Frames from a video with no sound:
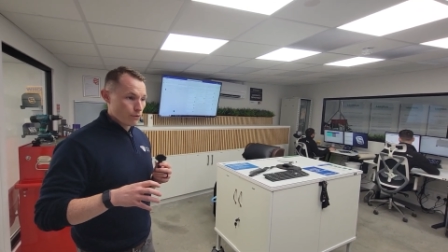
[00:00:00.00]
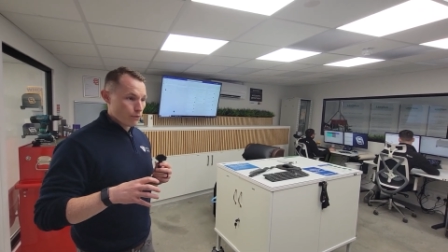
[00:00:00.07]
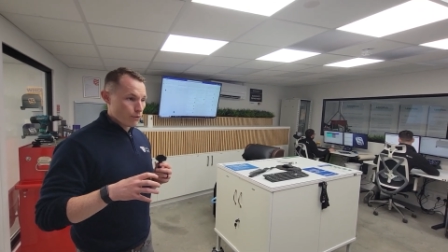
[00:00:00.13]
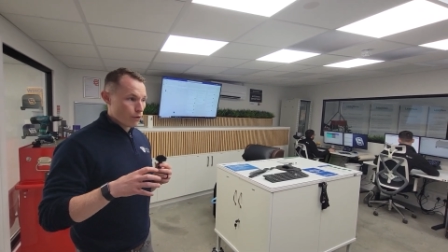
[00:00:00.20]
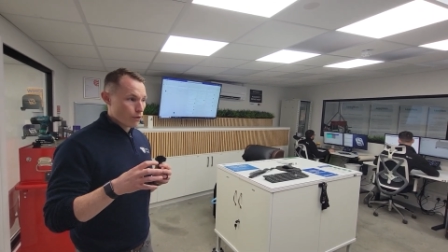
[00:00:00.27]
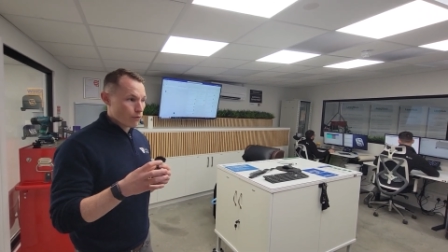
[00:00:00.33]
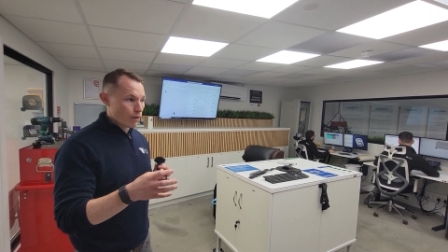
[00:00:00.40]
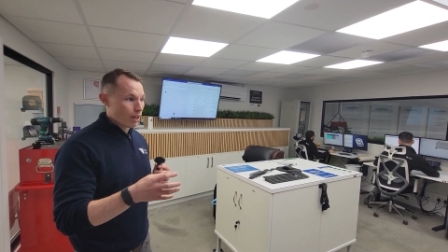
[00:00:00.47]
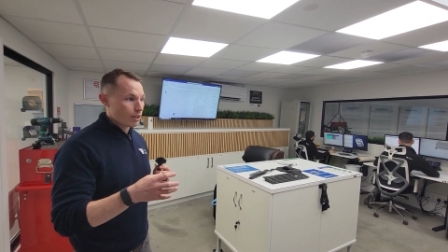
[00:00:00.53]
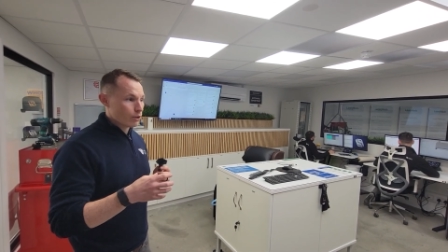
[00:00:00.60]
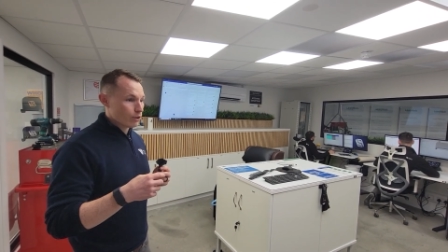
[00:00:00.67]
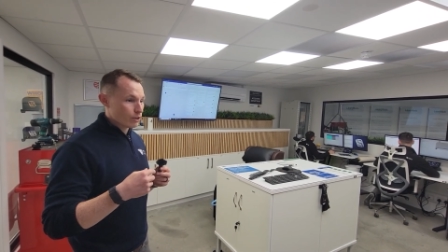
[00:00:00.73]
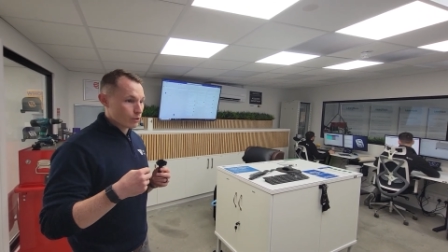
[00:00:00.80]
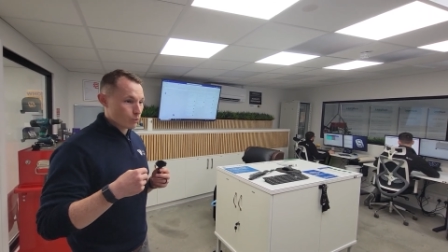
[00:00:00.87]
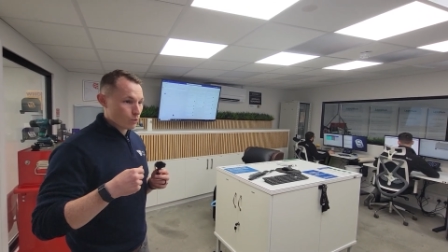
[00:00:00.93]
Their
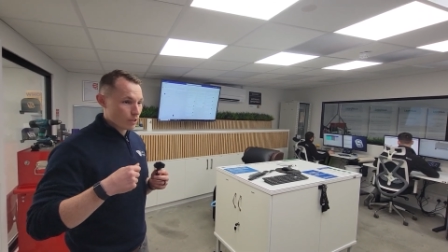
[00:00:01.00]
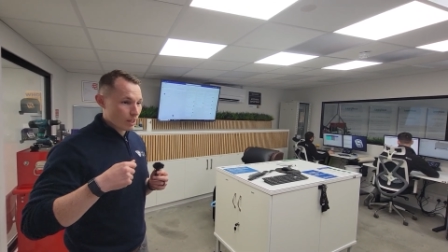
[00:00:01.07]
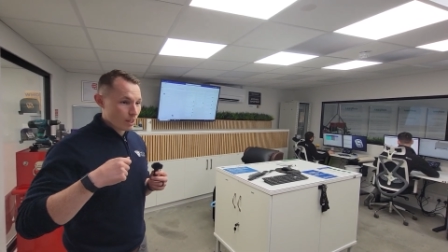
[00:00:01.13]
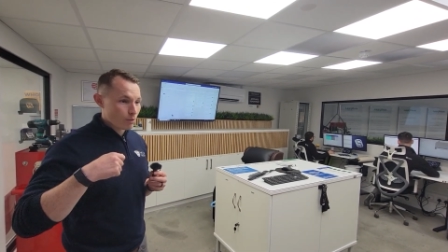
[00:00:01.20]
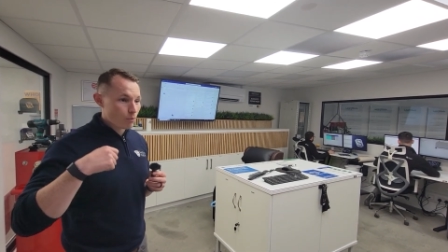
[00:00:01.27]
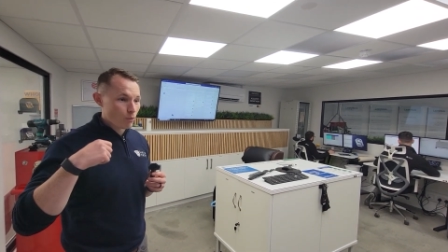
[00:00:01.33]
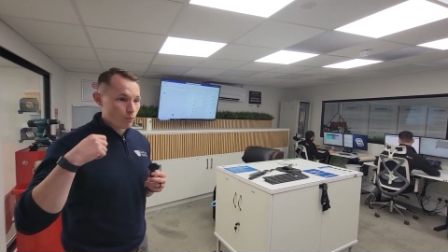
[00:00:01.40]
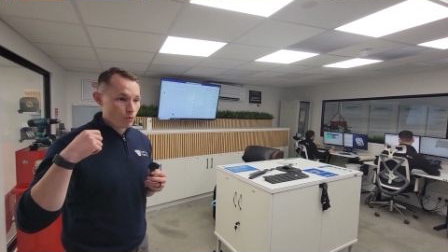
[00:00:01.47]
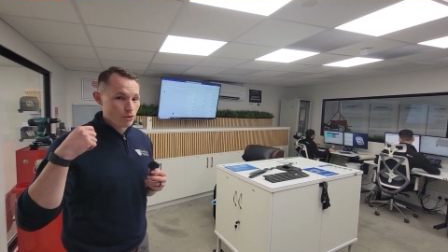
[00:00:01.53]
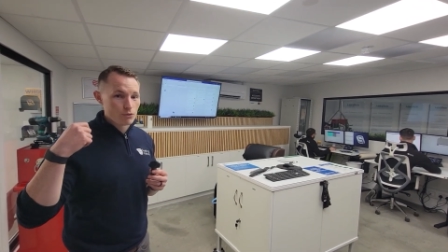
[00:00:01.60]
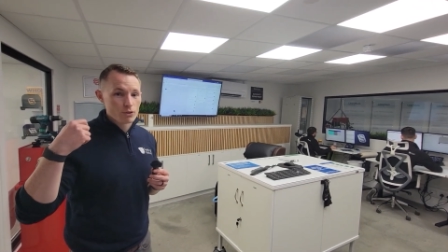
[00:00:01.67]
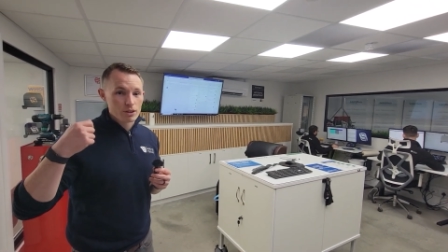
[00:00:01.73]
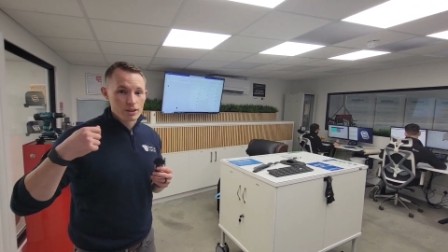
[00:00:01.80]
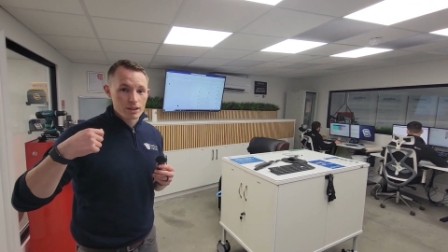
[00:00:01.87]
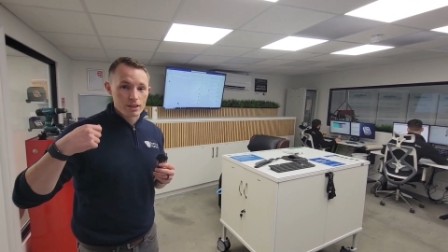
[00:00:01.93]
value is when they come up with a
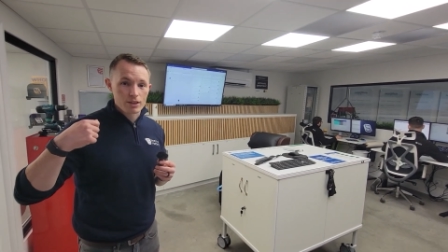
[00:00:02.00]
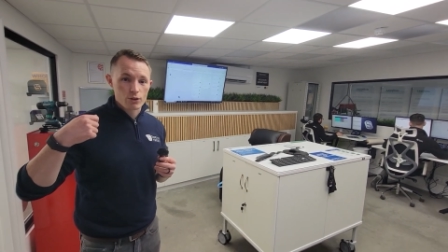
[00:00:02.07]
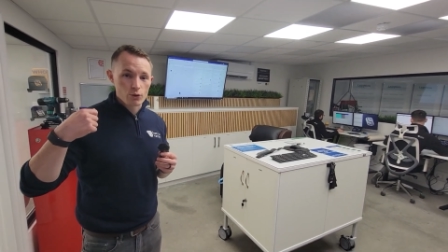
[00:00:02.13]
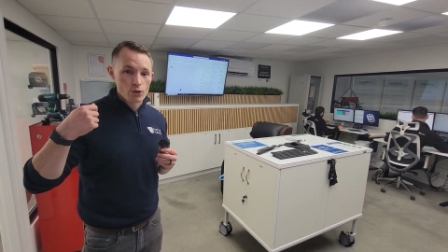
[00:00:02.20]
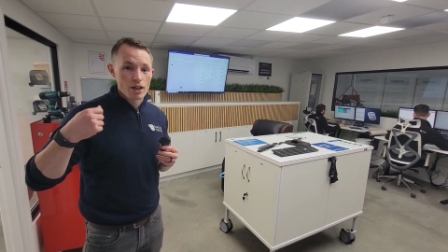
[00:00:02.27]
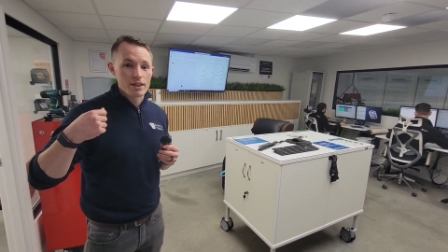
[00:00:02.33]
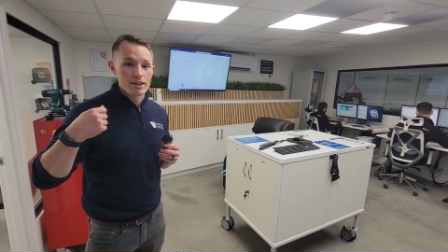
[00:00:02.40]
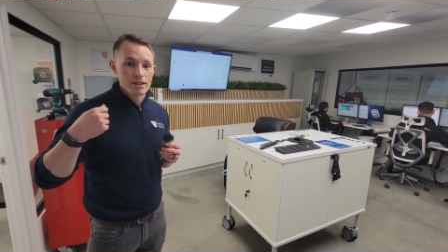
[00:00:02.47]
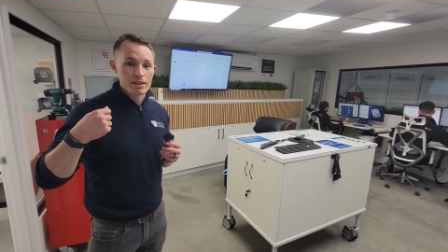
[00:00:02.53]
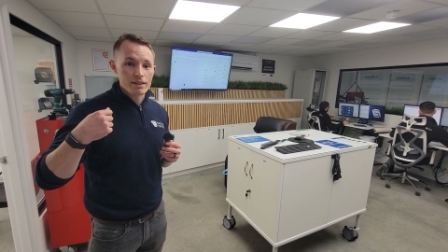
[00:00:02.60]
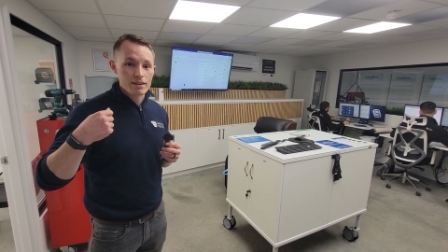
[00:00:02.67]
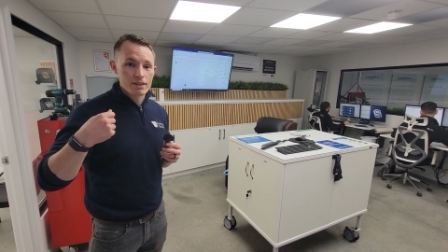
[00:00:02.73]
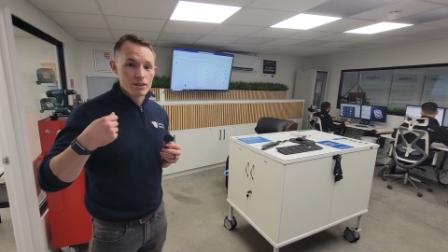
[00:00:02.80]
really good idea.